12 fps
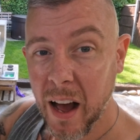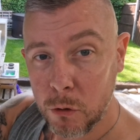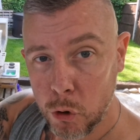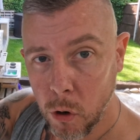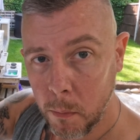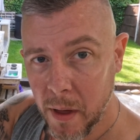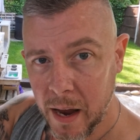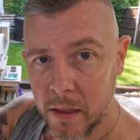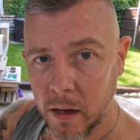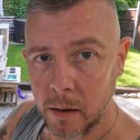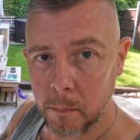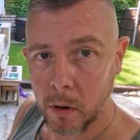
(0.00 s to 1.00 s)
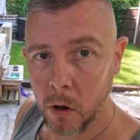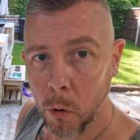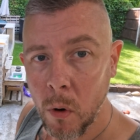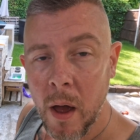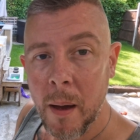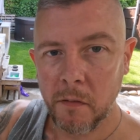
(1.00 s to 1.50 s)
I'll drop that in the link
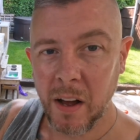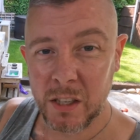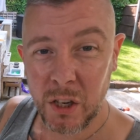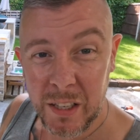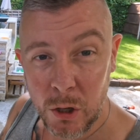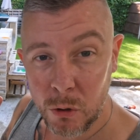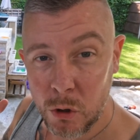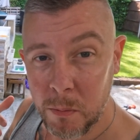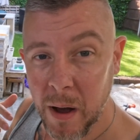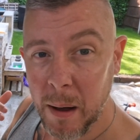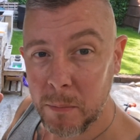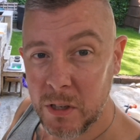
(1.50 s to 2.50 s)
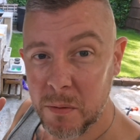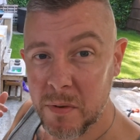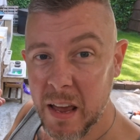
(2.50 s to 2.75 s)
below. I've actually done some Amazon